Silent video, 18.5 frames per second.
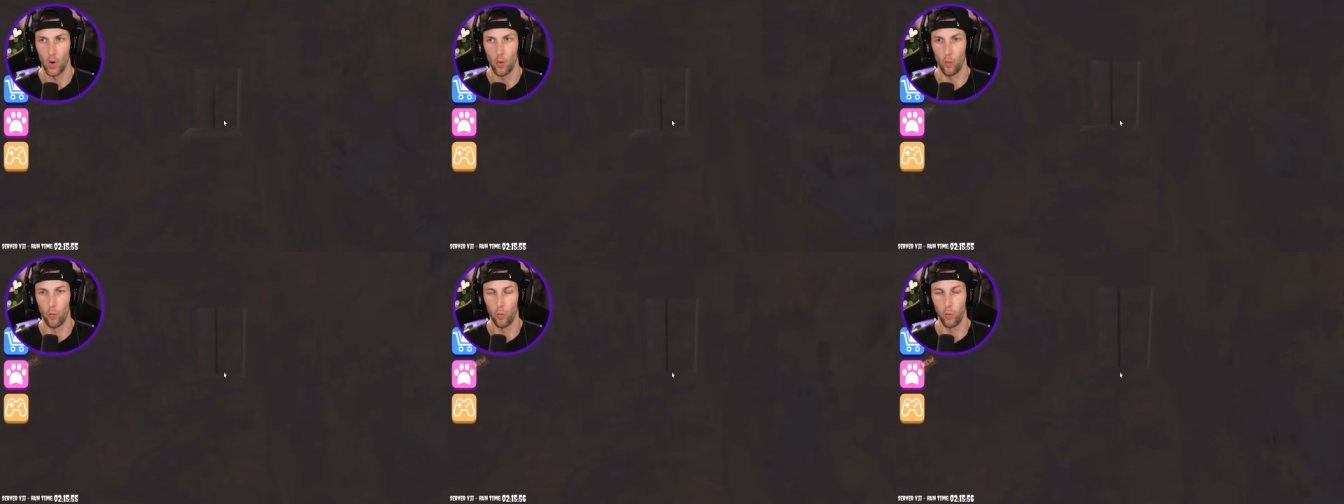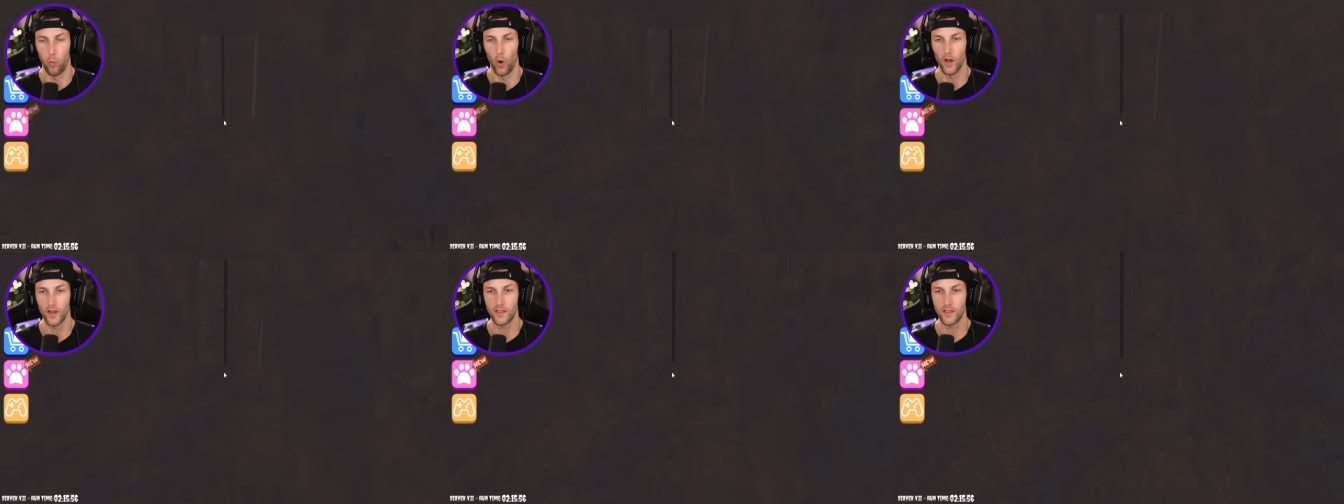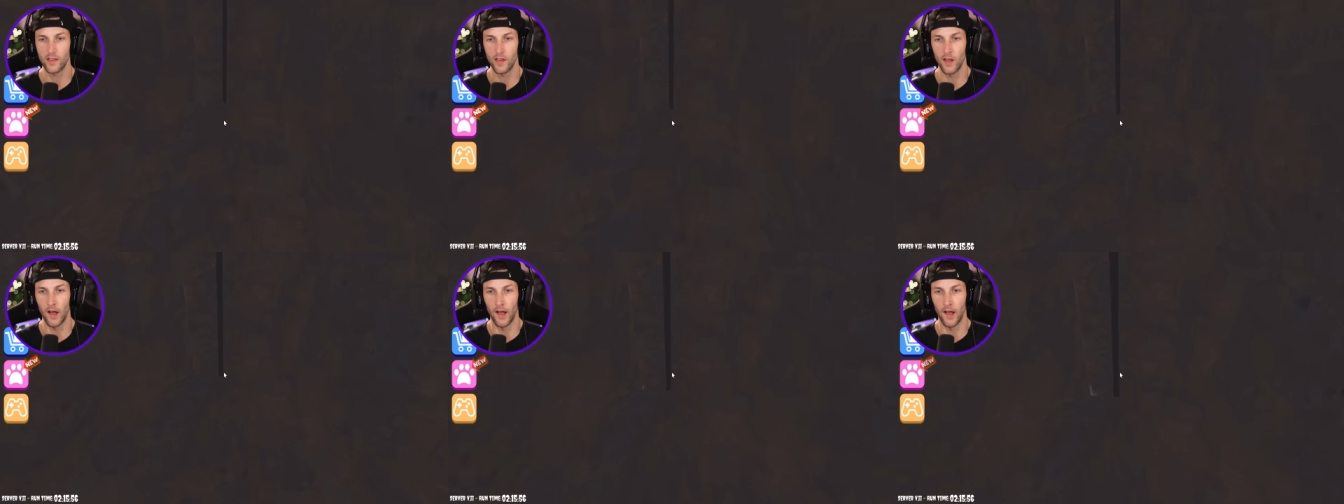
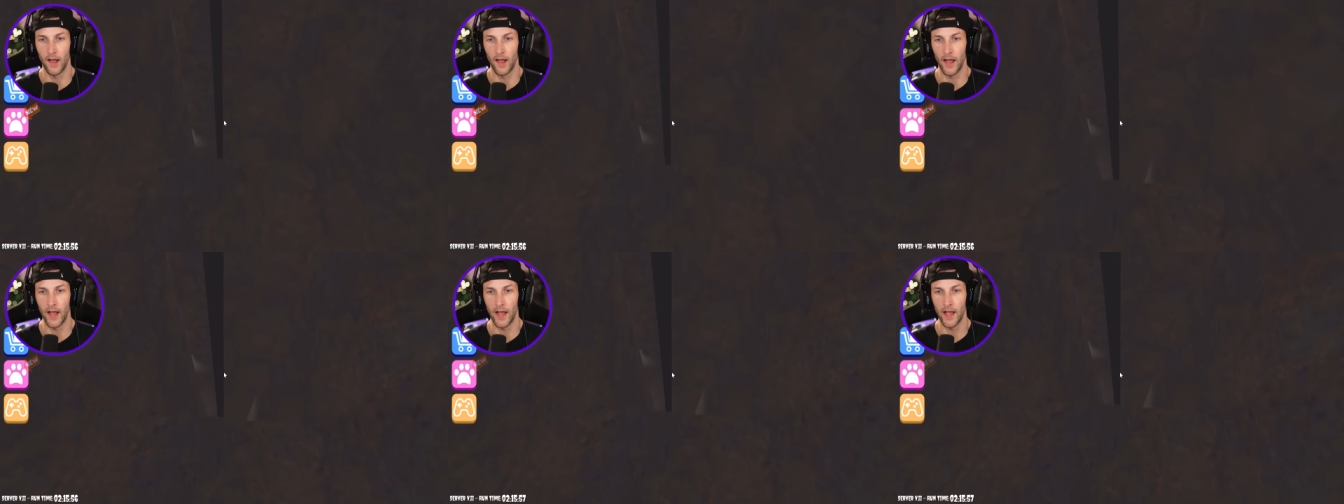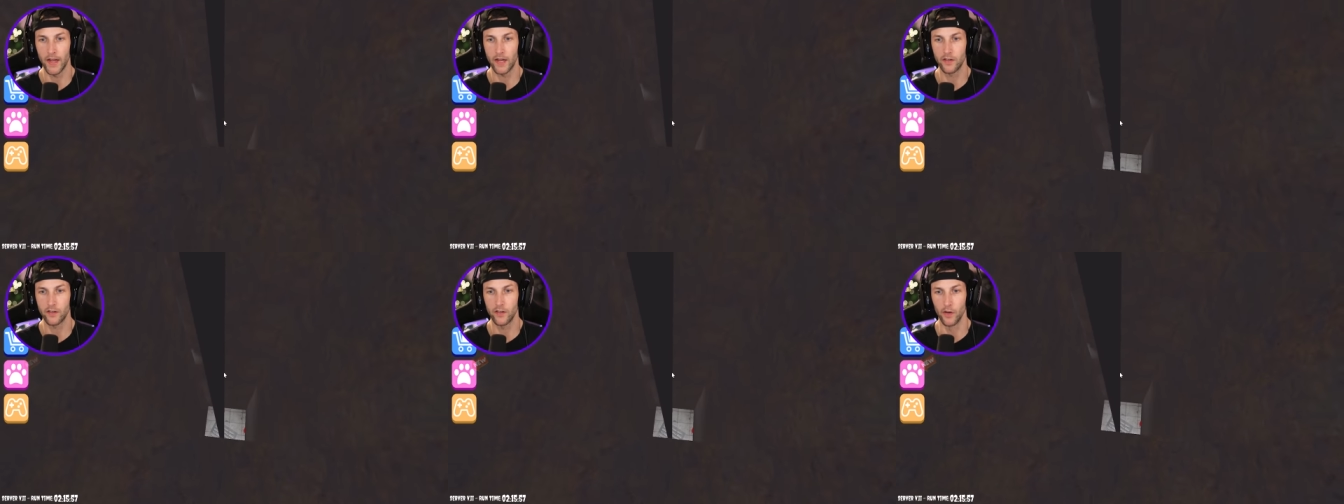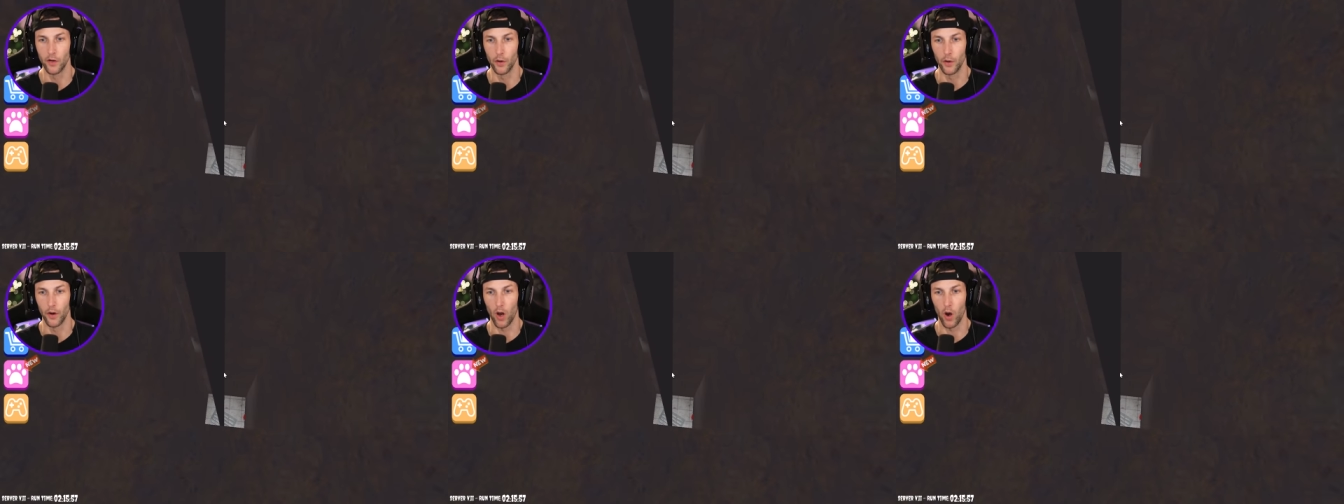What the heck,
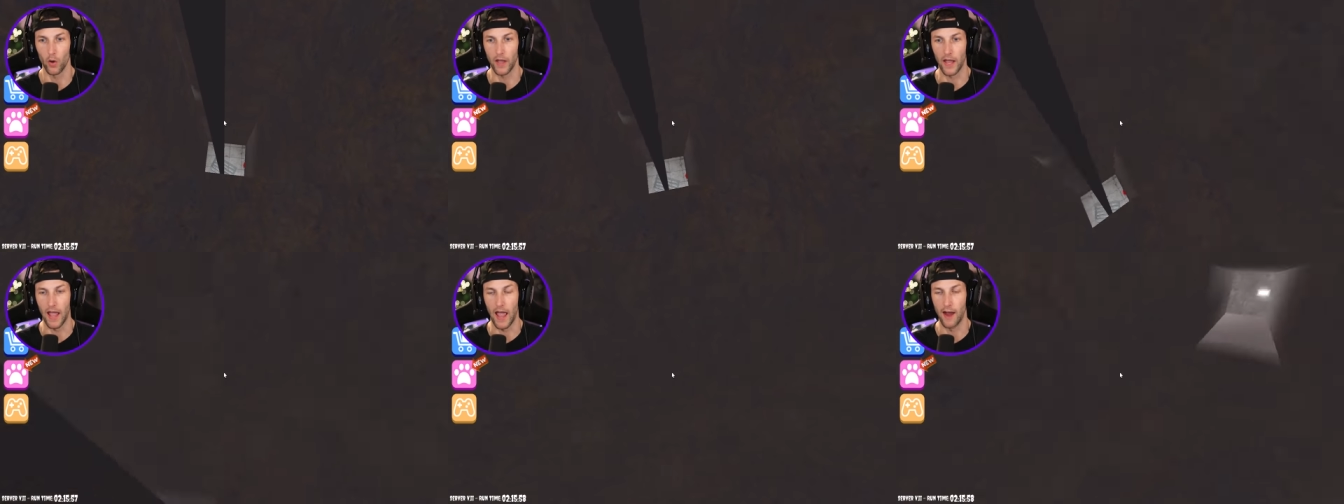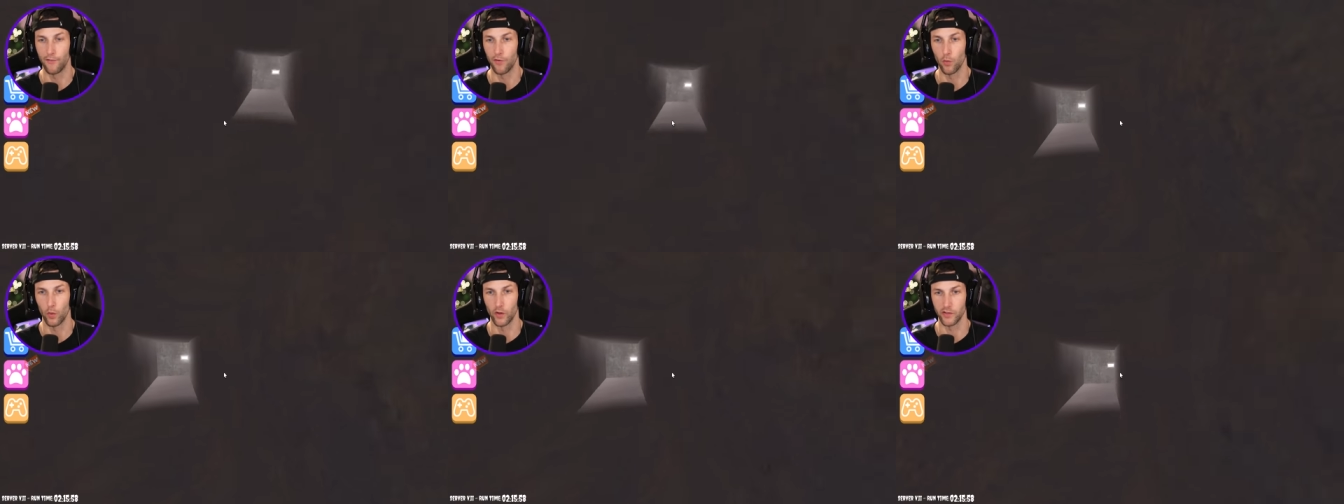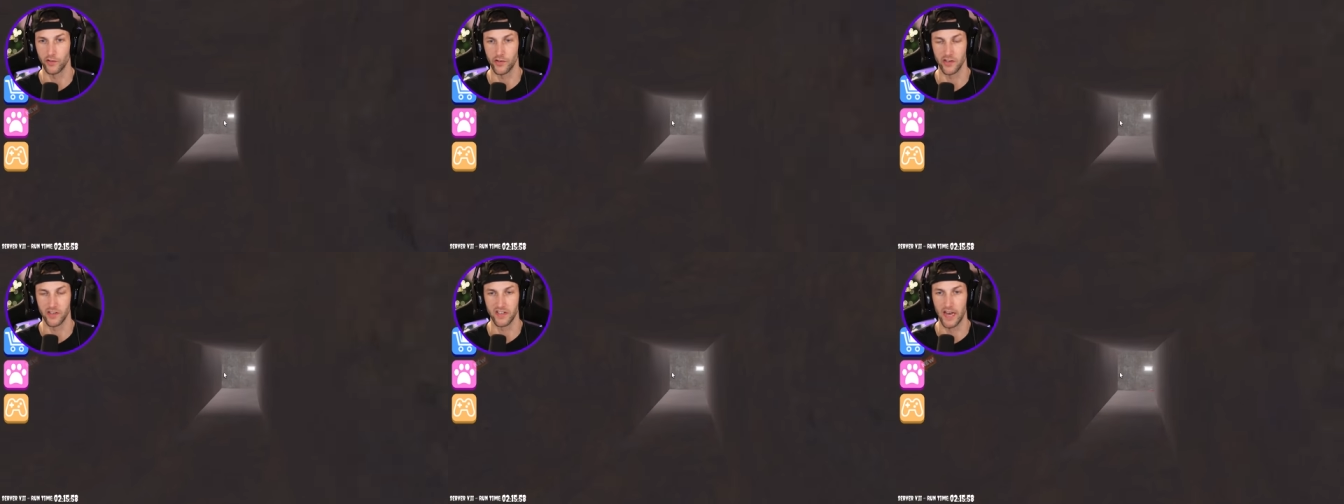dude? Okay,
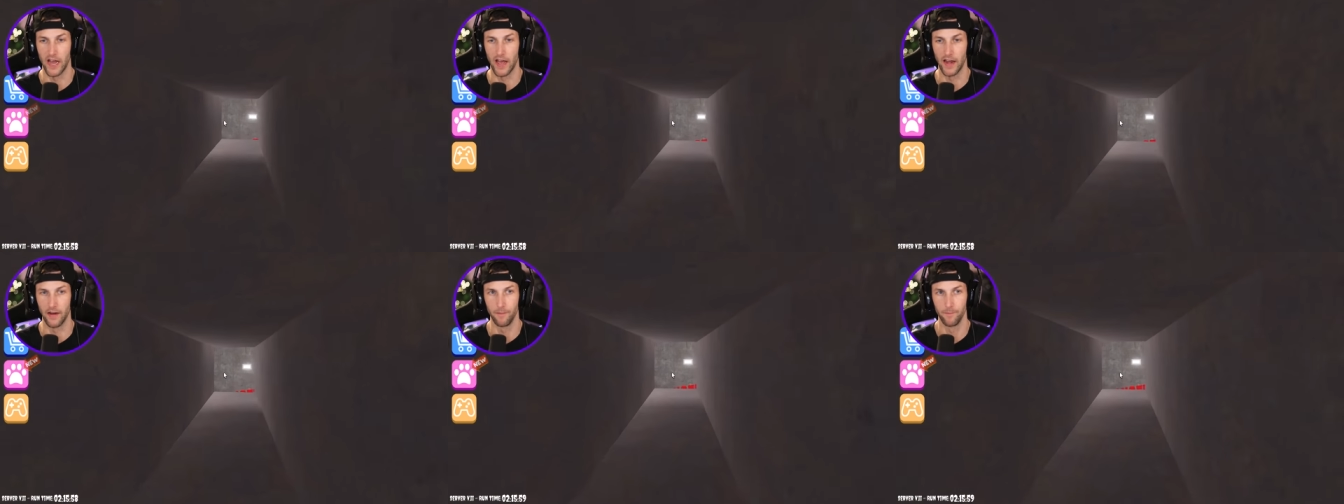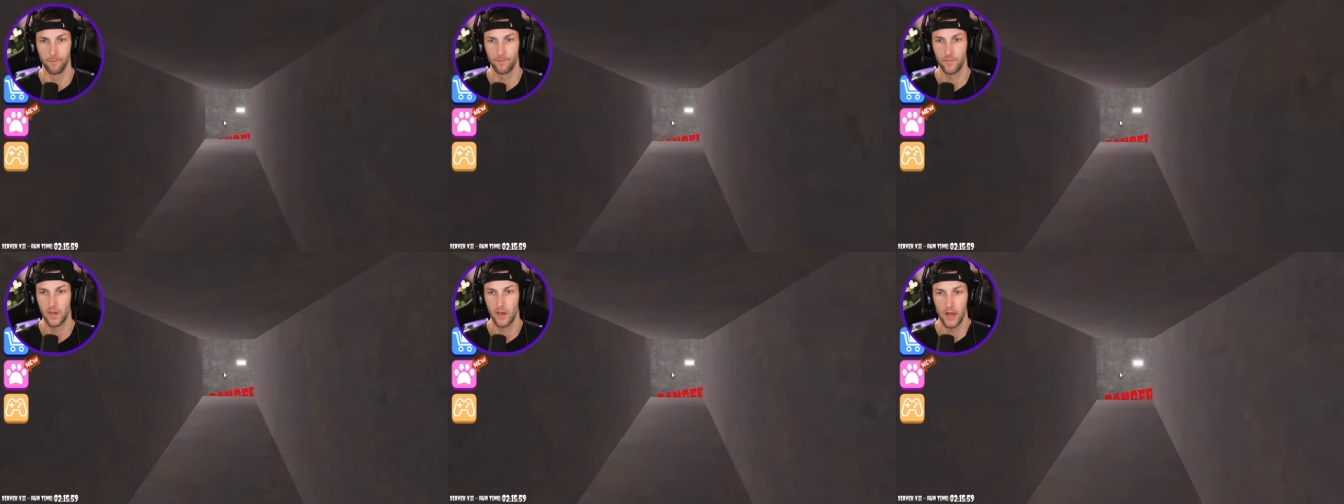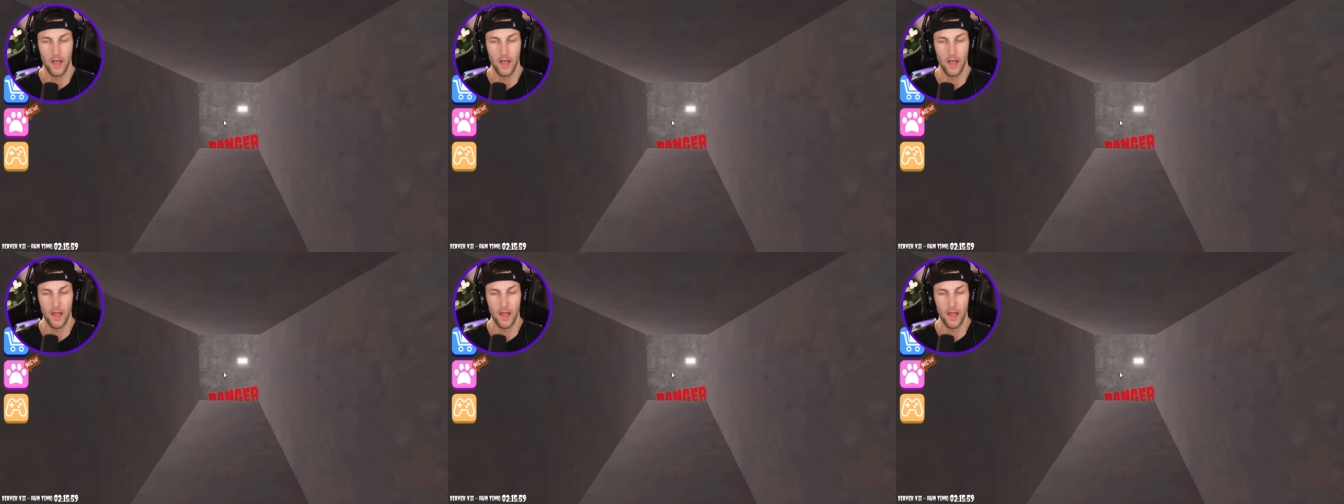everyone's just dead.